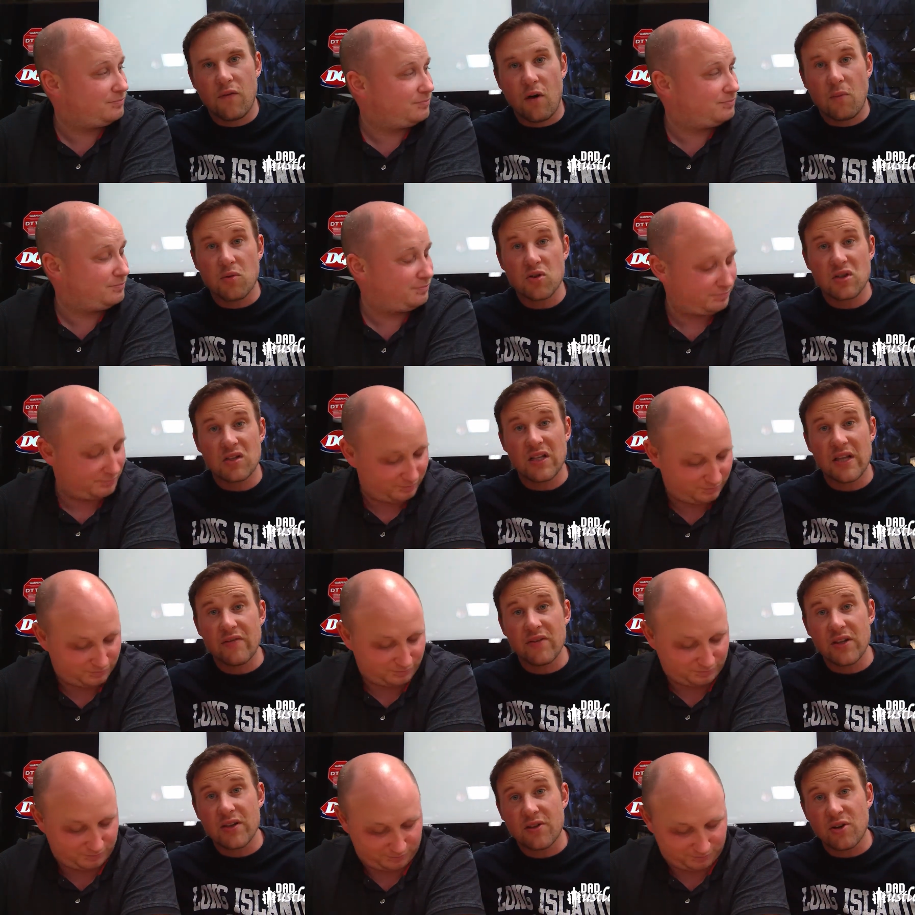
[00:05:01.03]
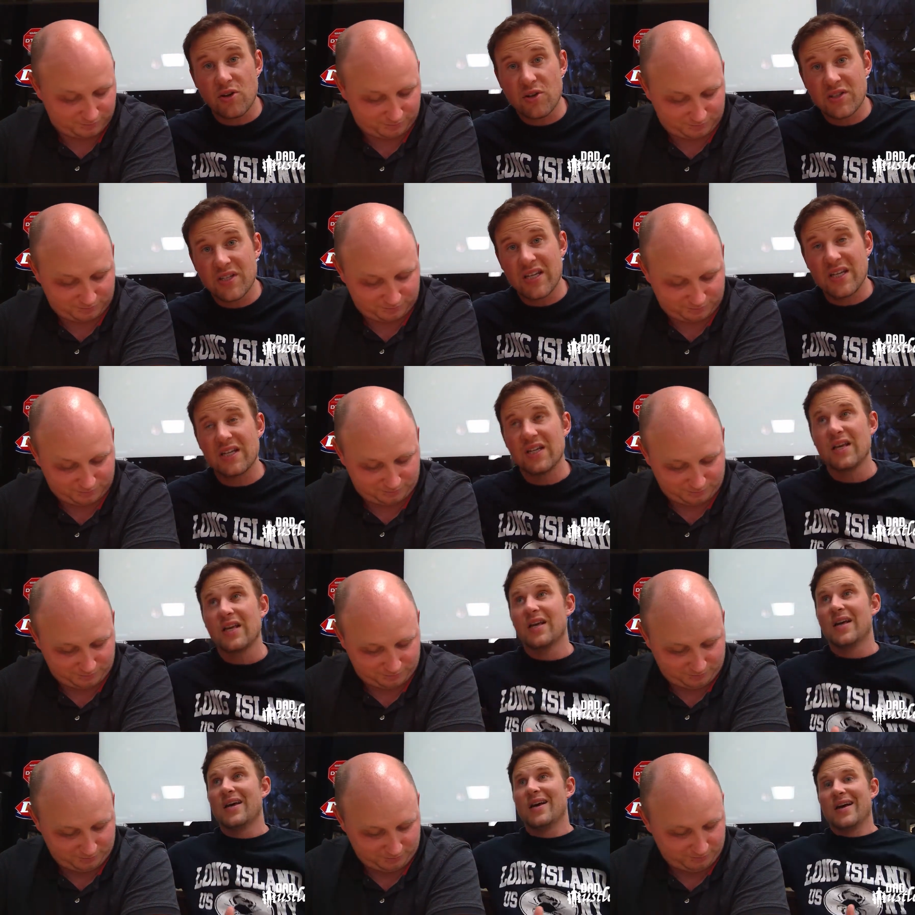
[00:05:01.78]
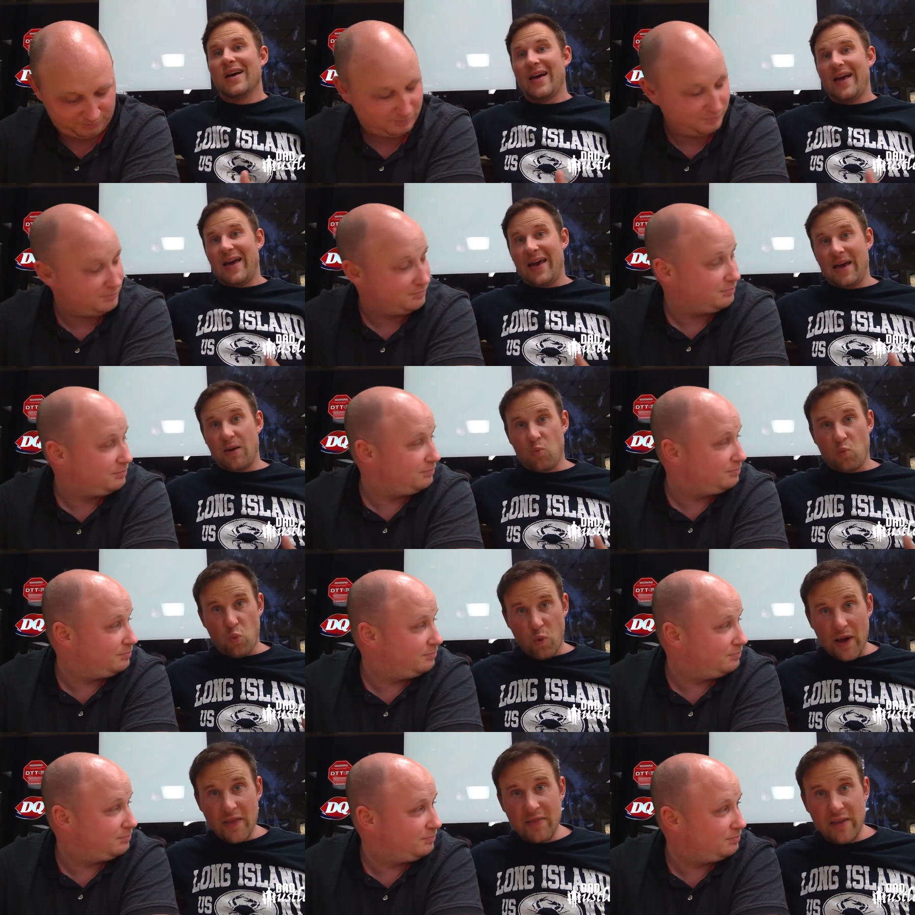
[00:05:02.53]
Speaker 1: almost 11 and 13.
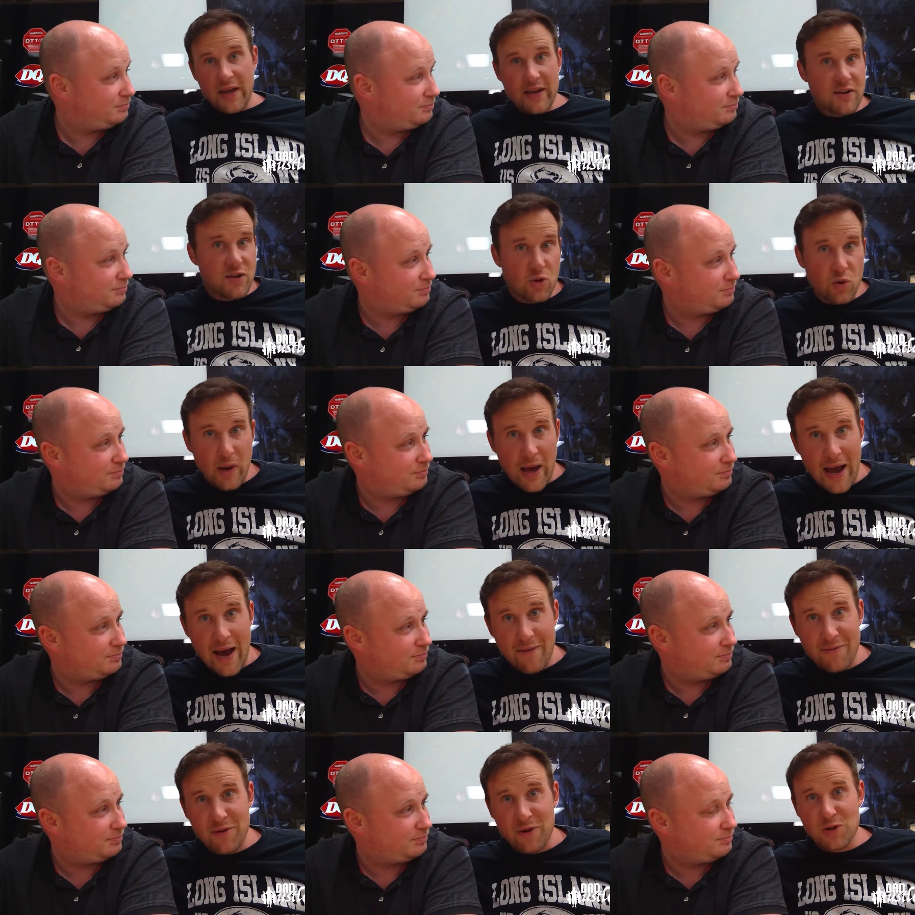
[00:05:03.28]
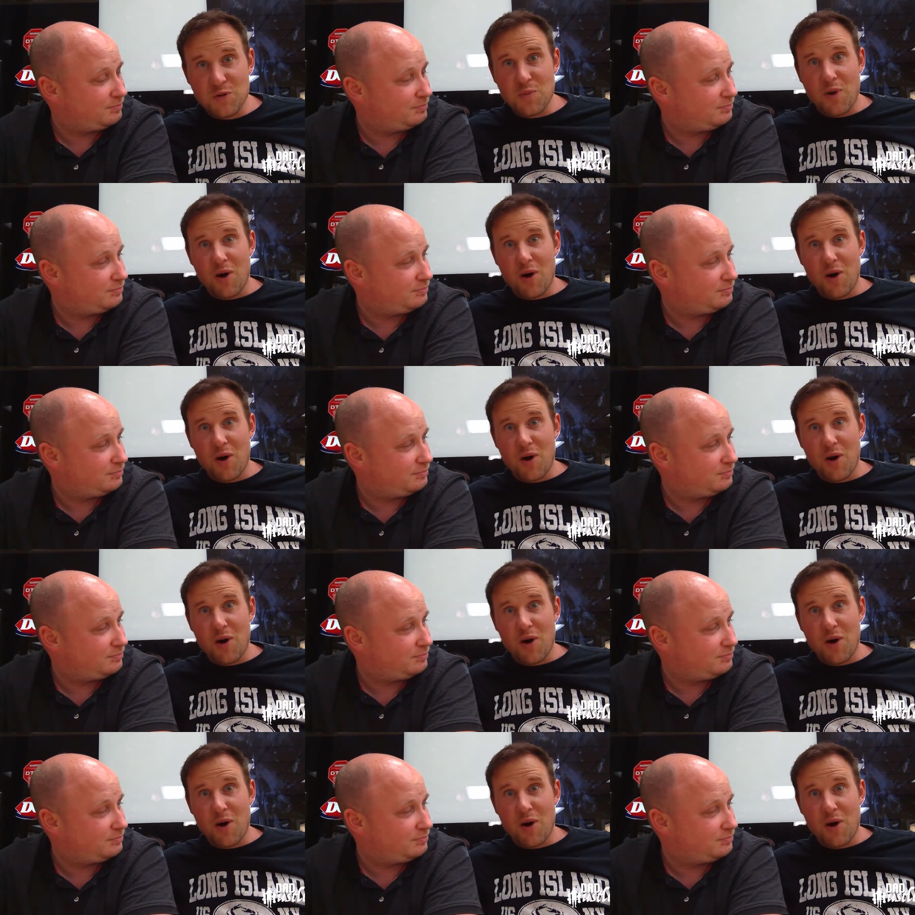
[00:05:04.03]
And when they do have those